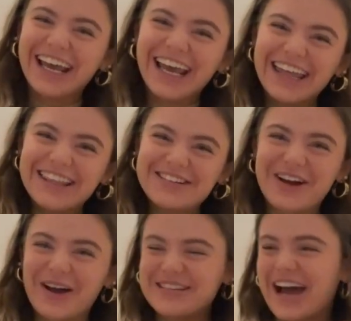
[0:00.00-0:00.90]
and then
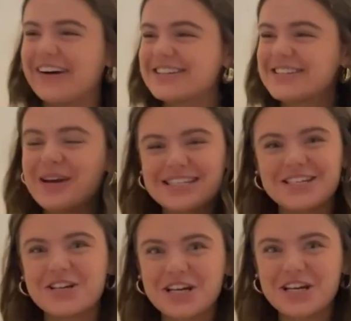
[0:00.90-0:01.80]
dropped out. So my
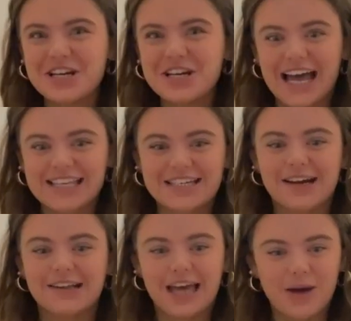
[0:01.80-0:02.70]
senior year was last
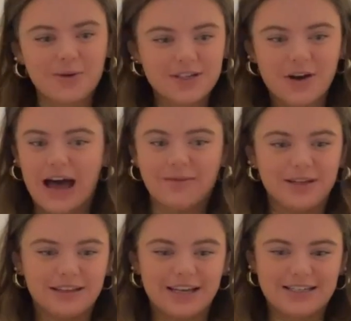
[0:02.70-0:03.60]
year. That was all
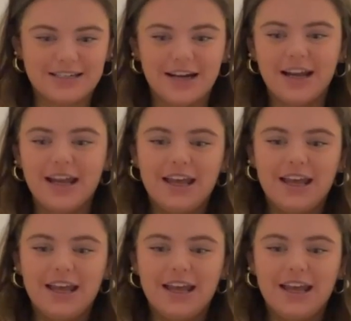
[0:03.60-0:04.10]
happening last year.